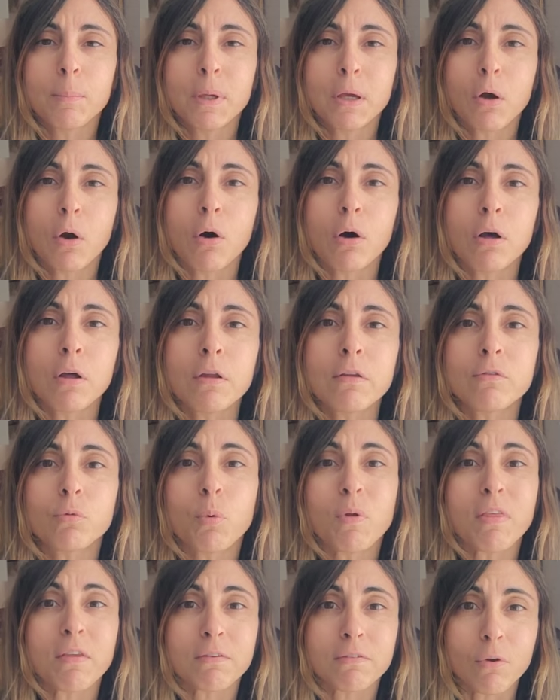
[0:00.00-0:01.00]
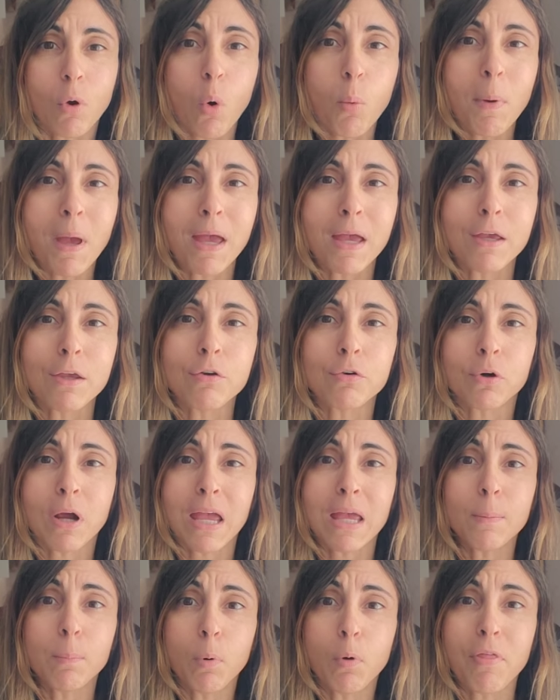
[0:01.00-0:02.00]
Because with a soulmate, you're
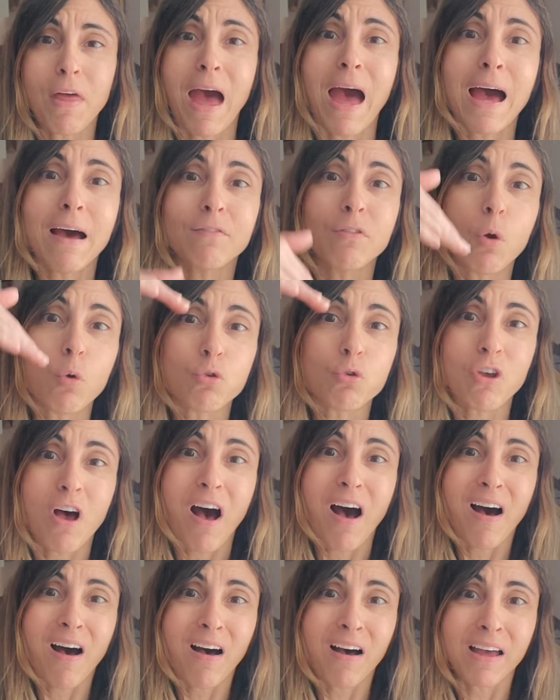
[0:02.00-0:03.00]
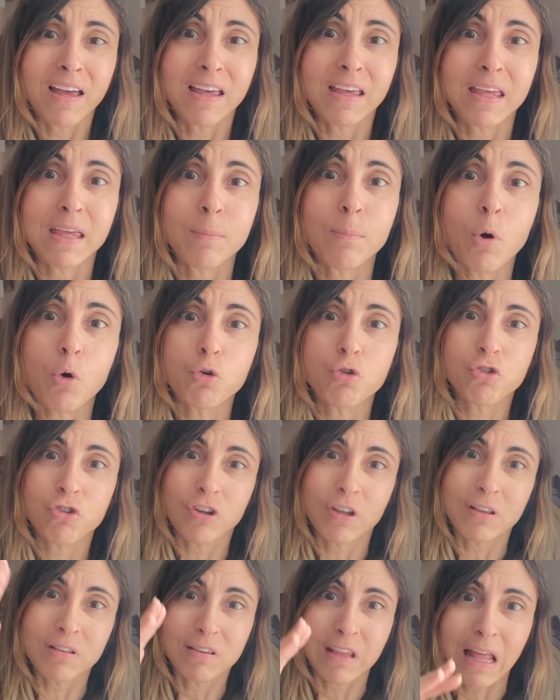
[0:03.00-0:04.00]
able to have those high
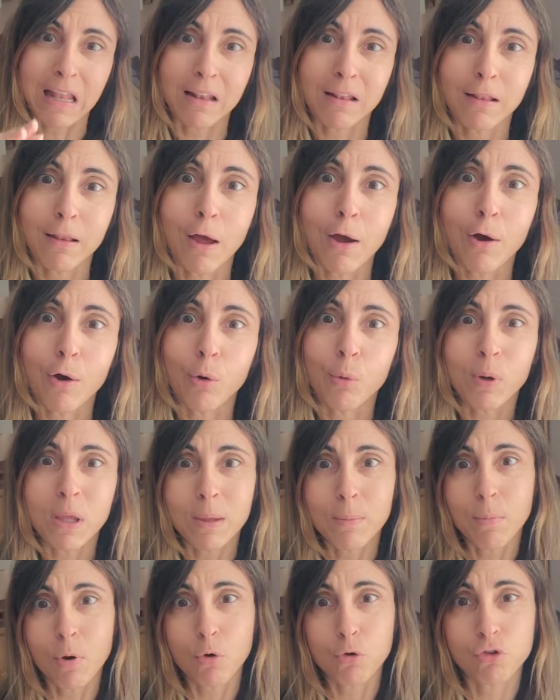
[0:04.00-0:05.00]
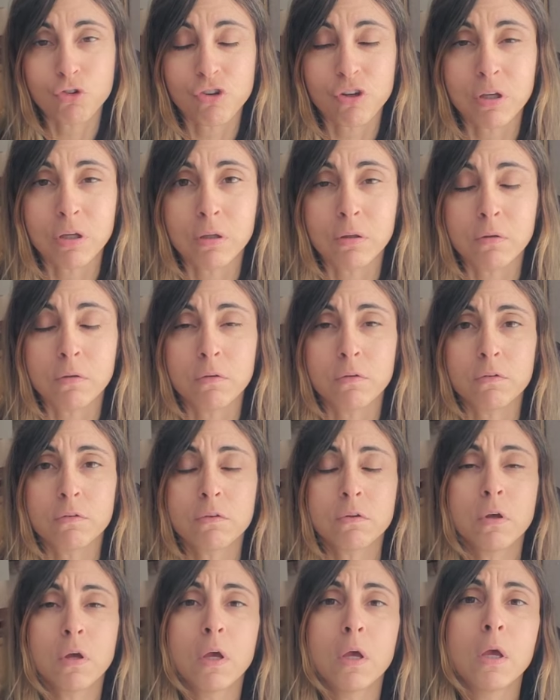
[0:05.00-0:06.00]
emotions and low
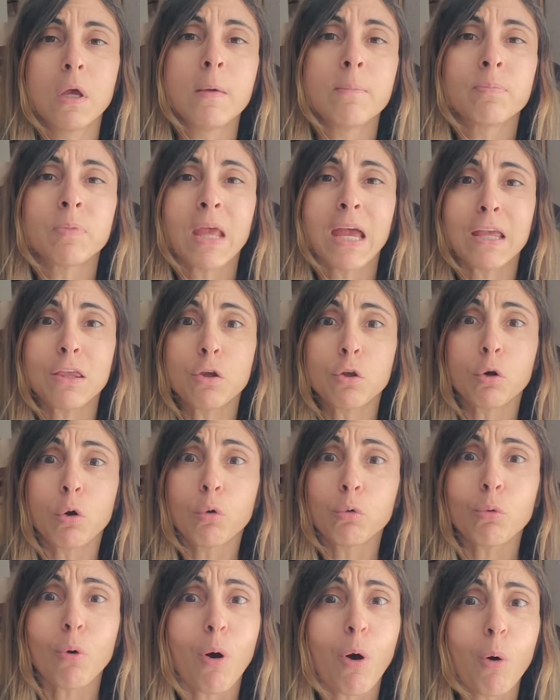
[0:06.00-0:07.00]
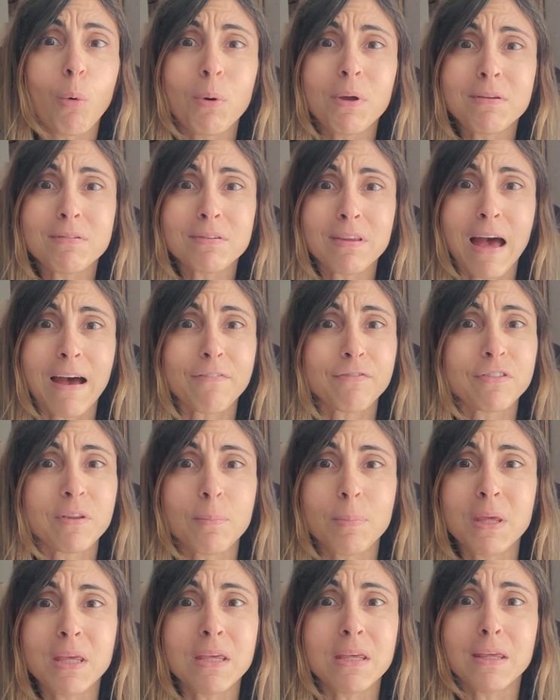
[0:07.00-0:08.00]
emotions, and you don't always have
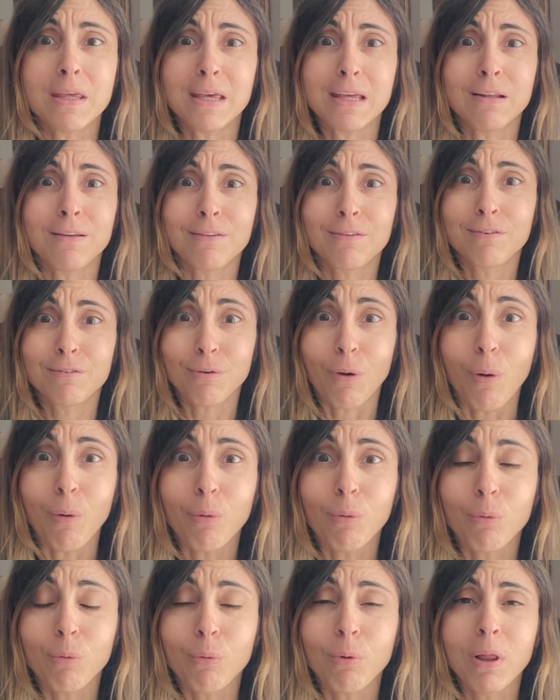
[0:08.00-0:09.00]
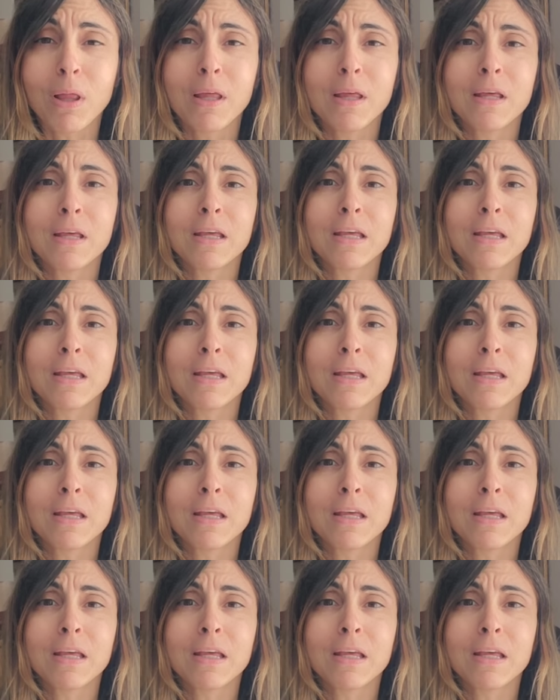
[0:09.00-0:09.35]
to be in soul